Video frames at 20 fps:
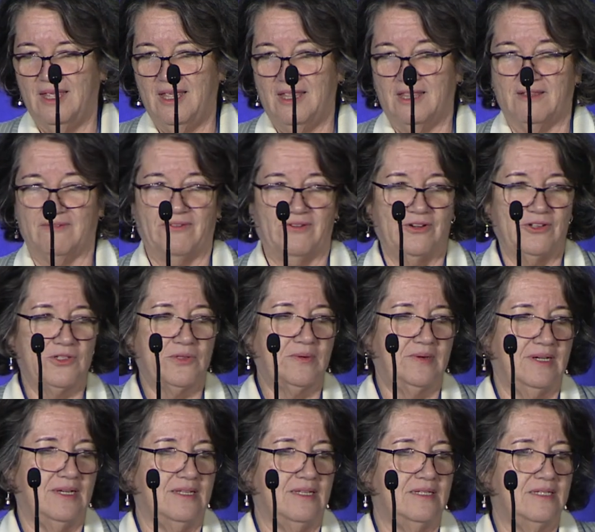The first
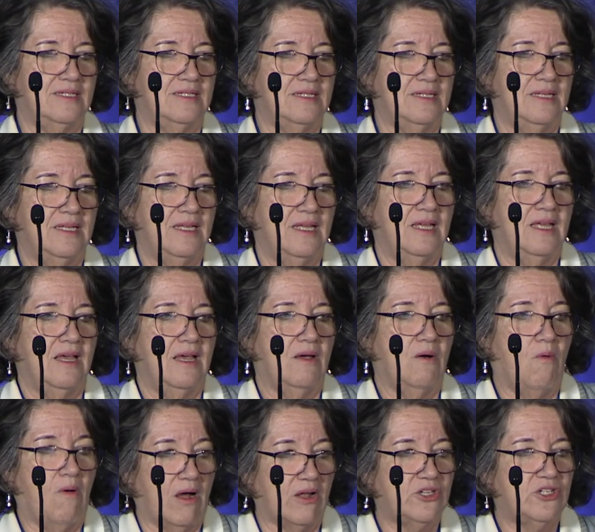was
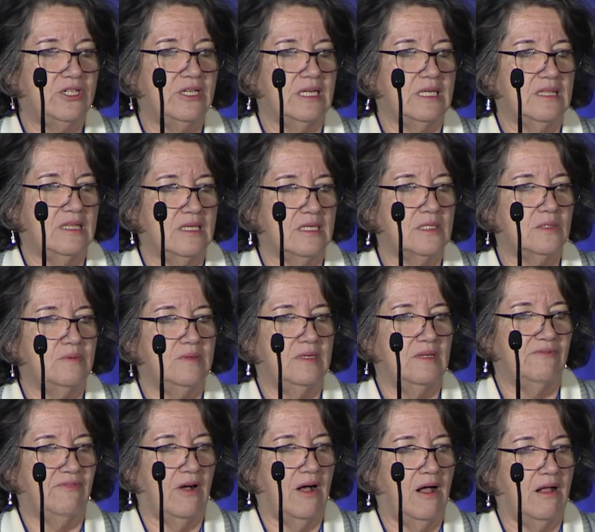watching this one
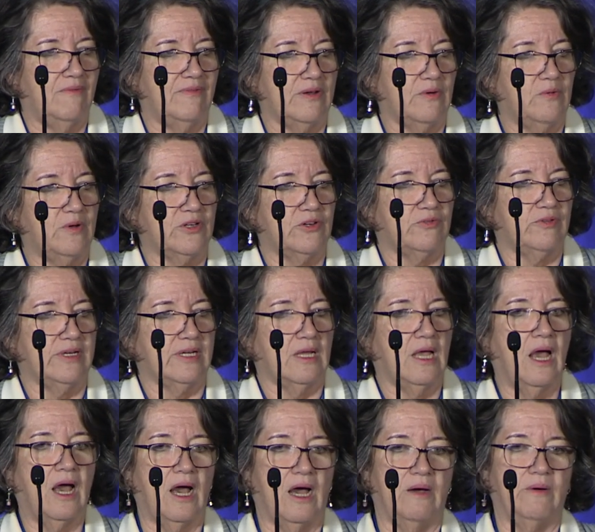evolve and wondering
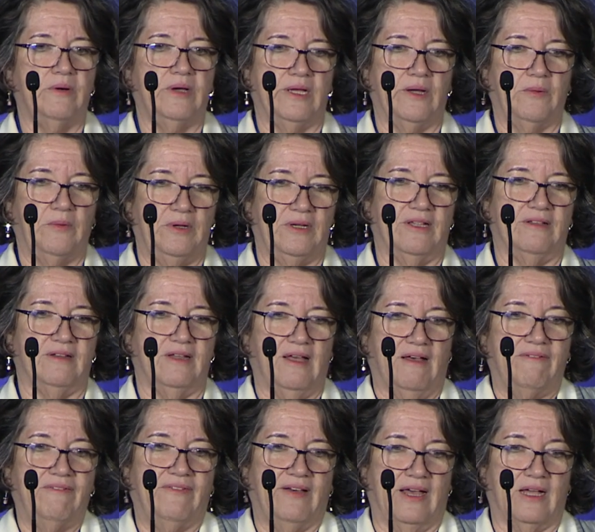how would it
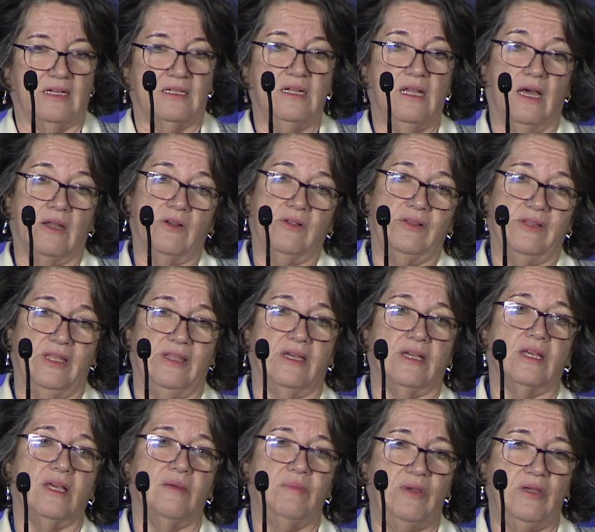affect not only the
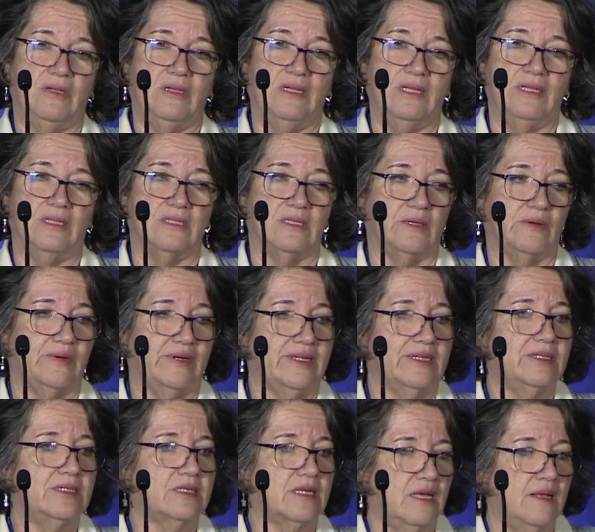communities at
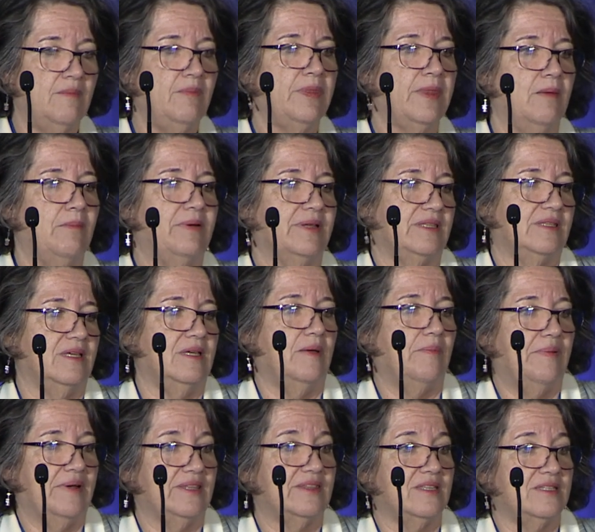risk, but
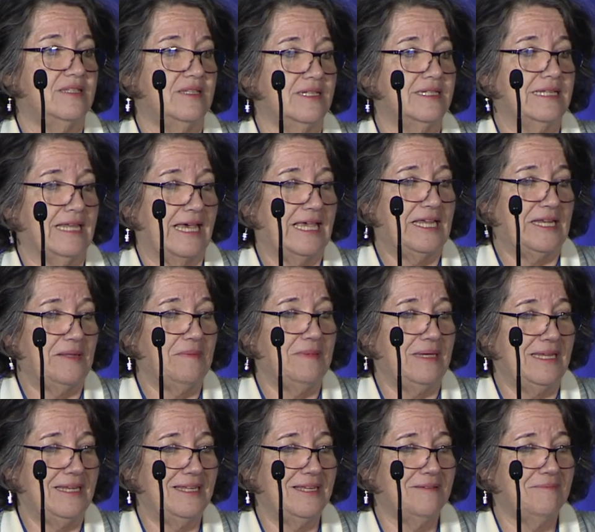the society
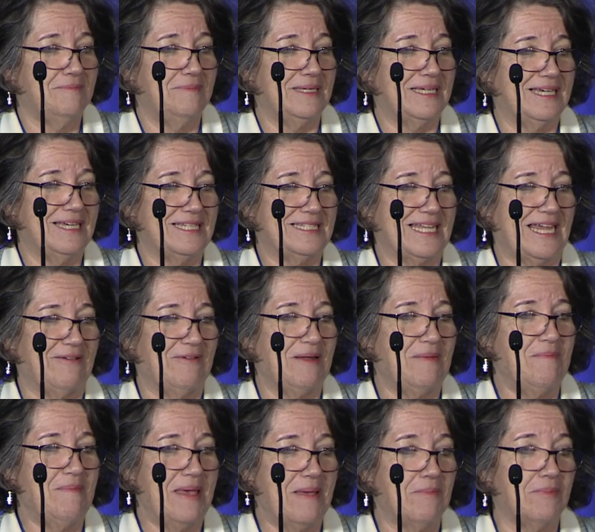meeting, because I
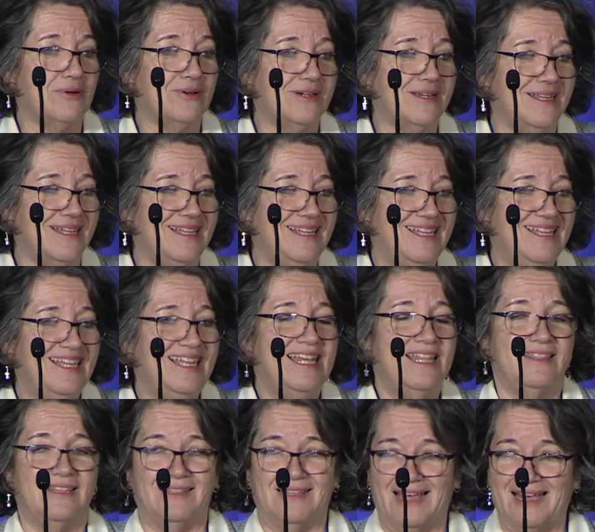remembered
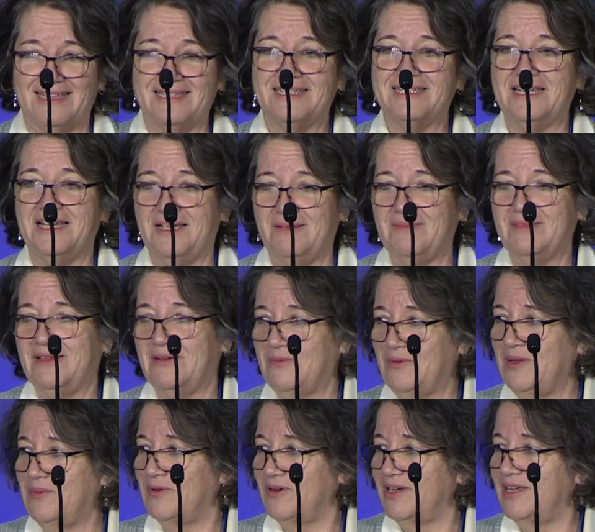the last time that
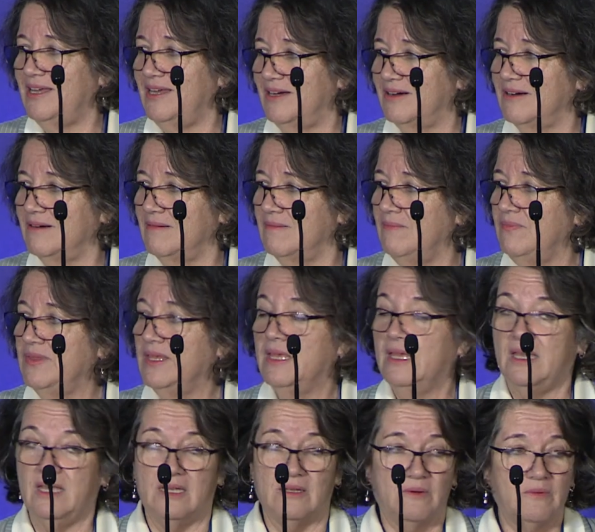we were here,
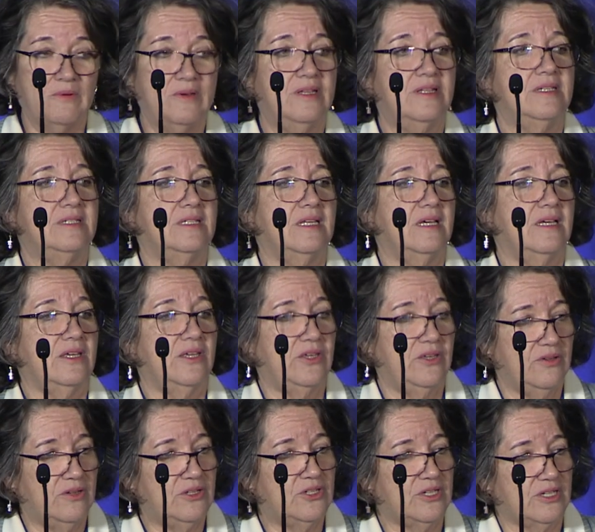it was a
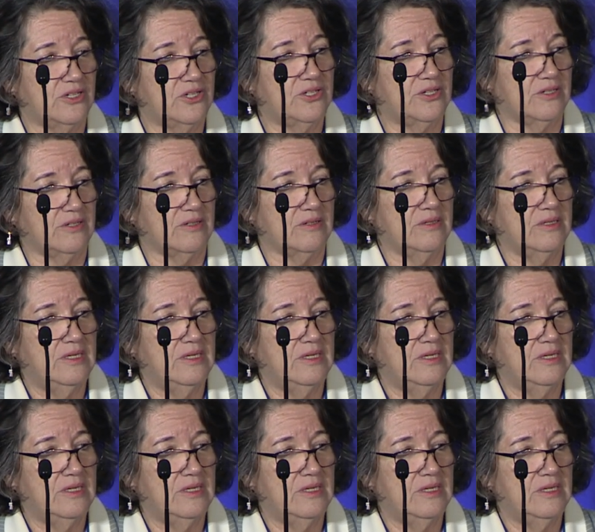huge issue,